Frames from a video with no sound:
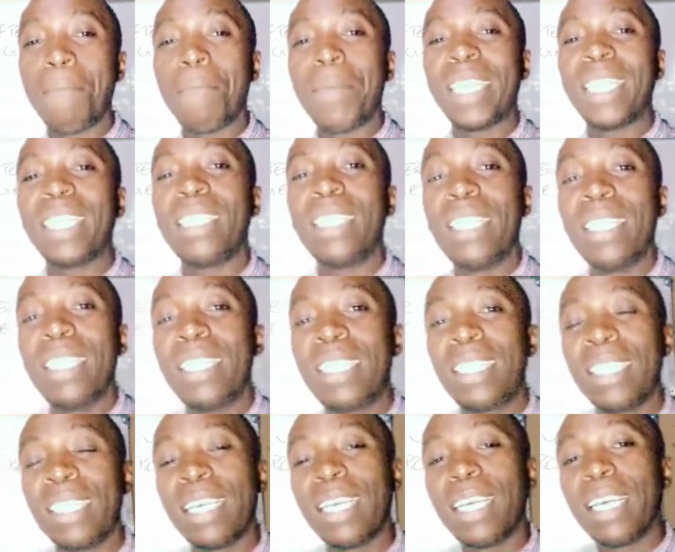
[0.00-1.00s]
But
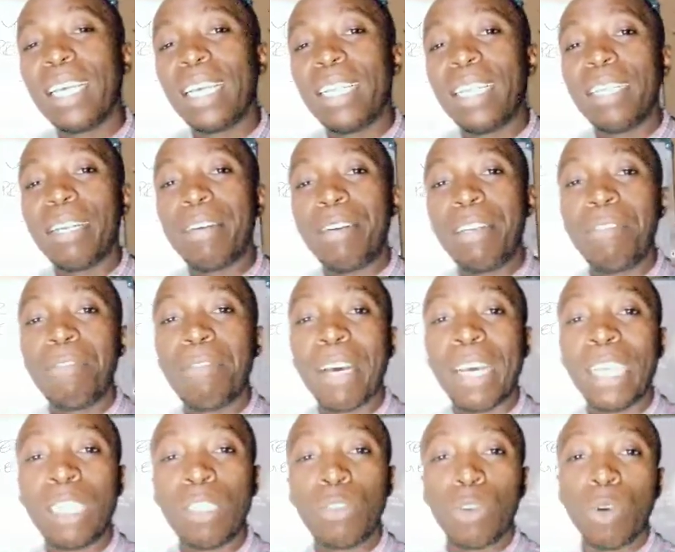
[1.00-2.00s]
this
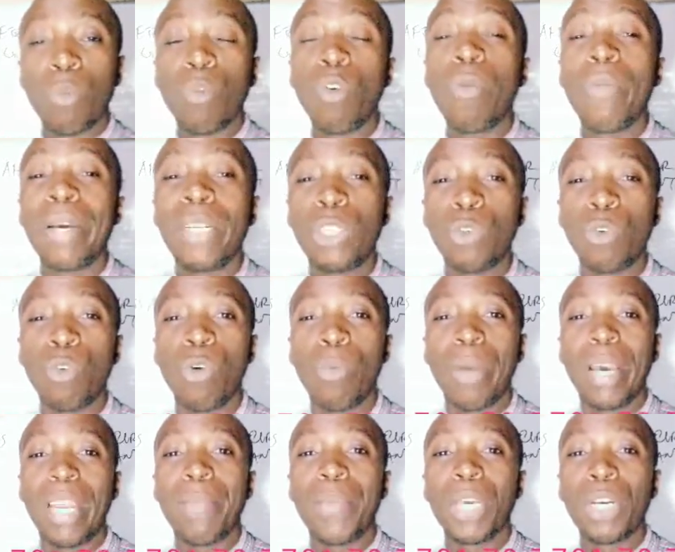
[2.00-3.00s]
differs from woman to
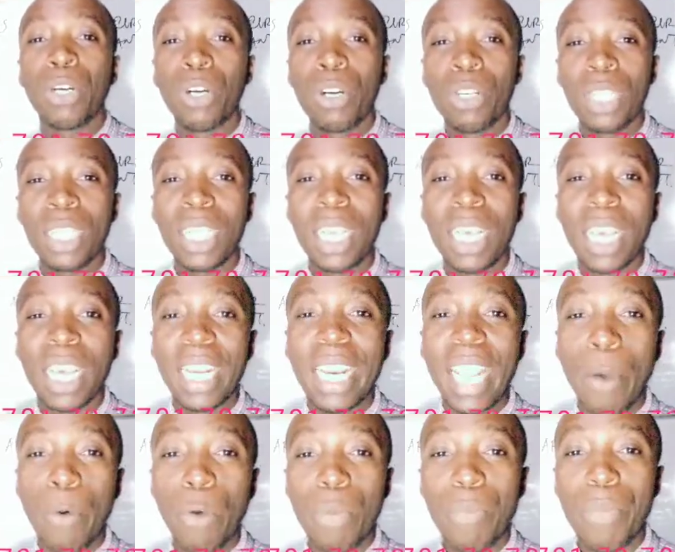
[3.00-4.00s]
woman because
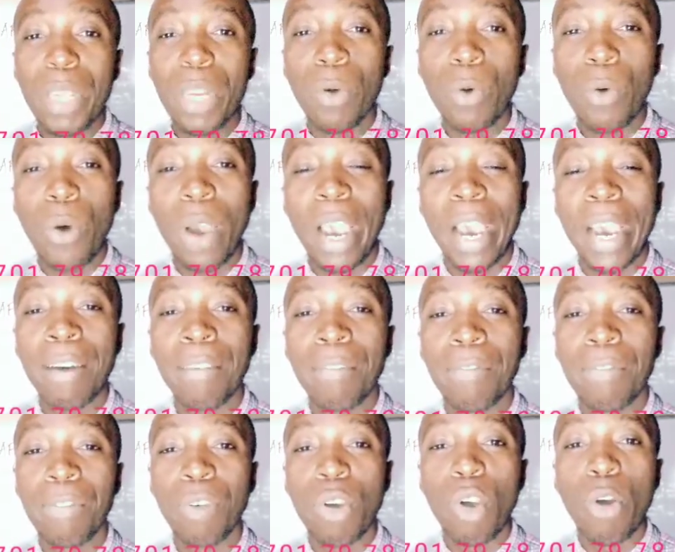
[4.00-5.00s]
there are women who
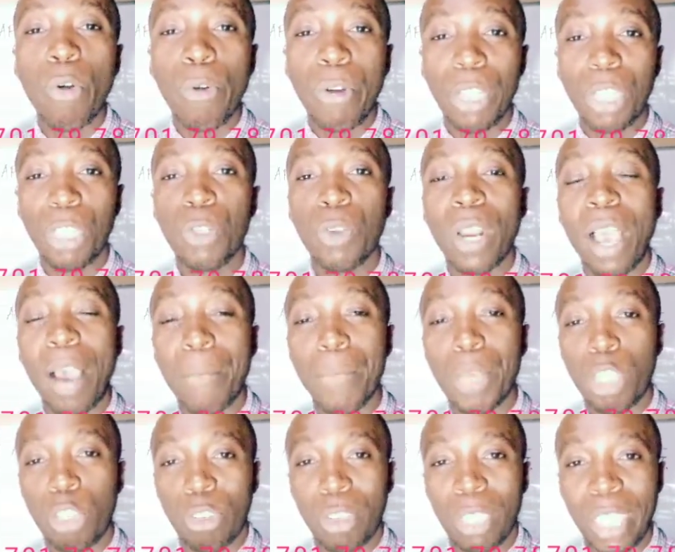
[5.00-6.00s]
have regular
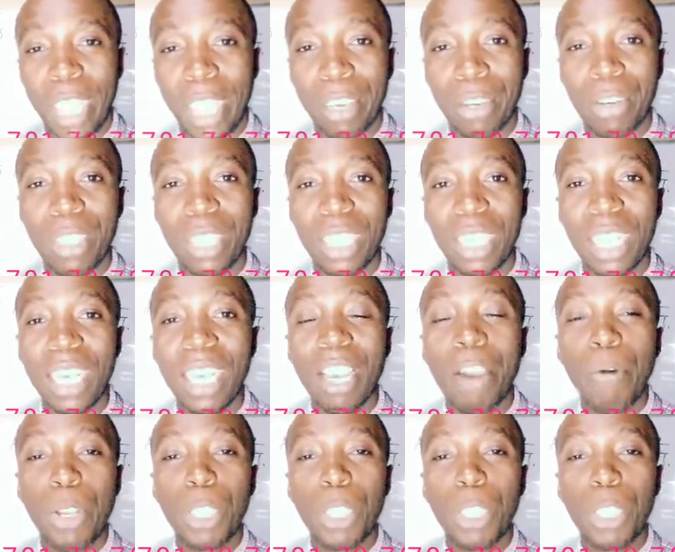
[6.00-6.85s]
menstrual cycles.